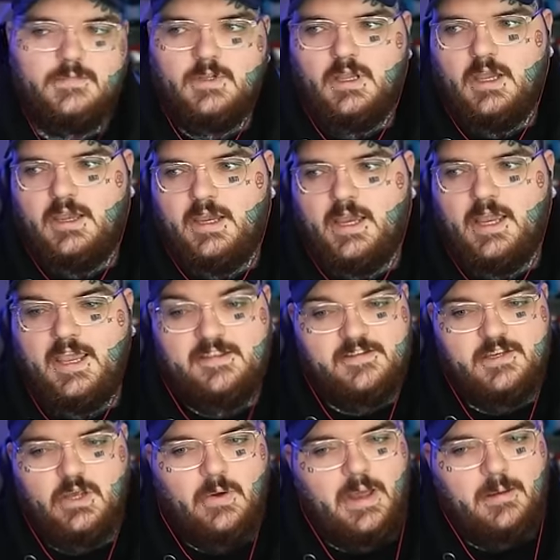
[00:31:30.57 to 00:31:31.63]
I, I hate to
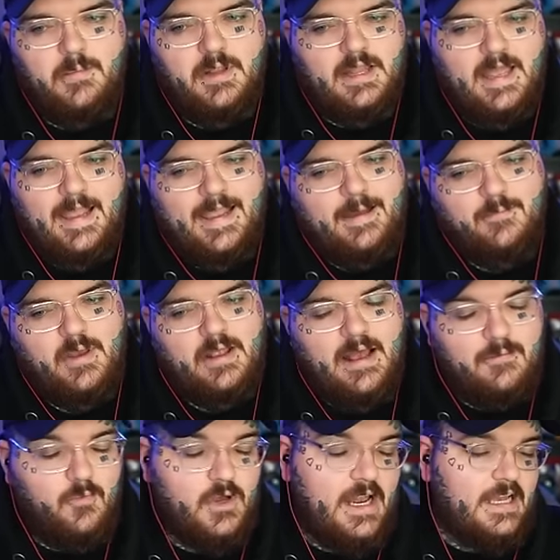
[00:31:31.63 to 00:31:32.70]
do it, but like, I mean, I,
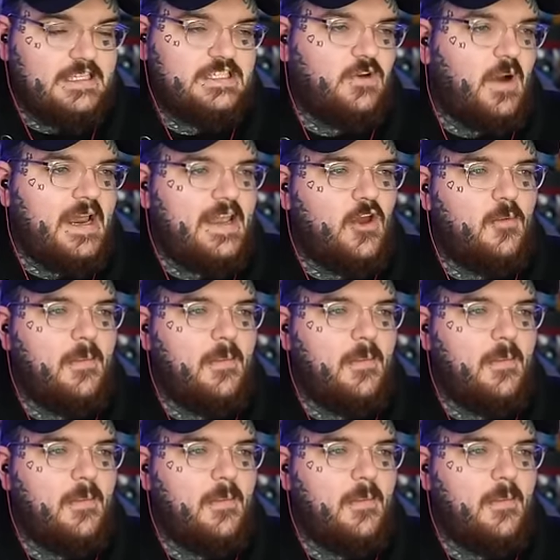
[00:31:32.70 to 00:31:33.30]
what else do I do,